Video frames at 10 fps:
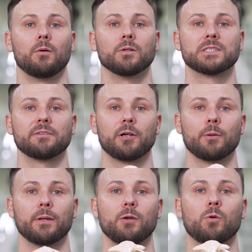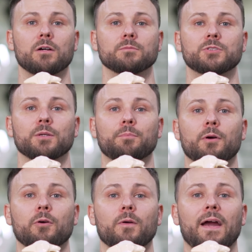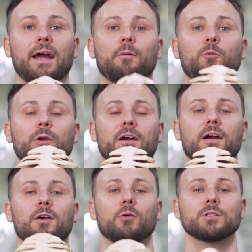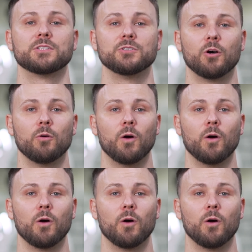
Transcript: What's up, everybody? Welcome to the program. We are going to go